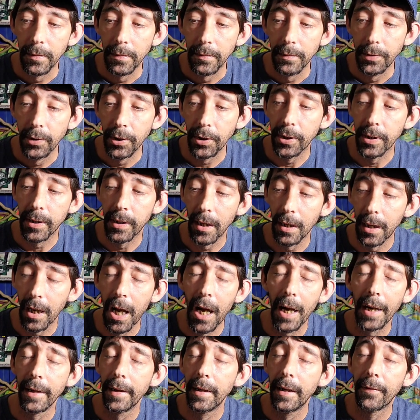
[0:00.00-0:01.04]
Just a
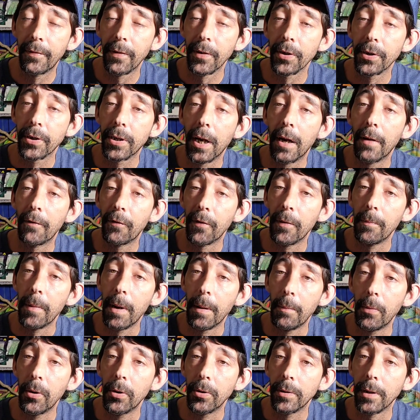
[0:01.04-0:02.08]
lot of different stuff for
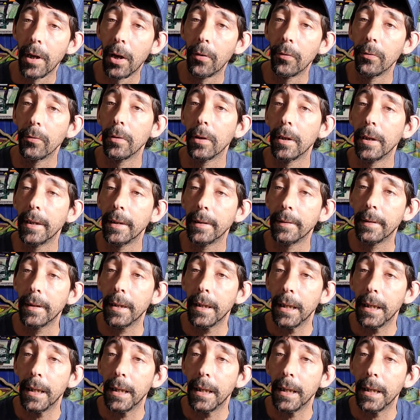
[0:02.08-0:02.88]
members only.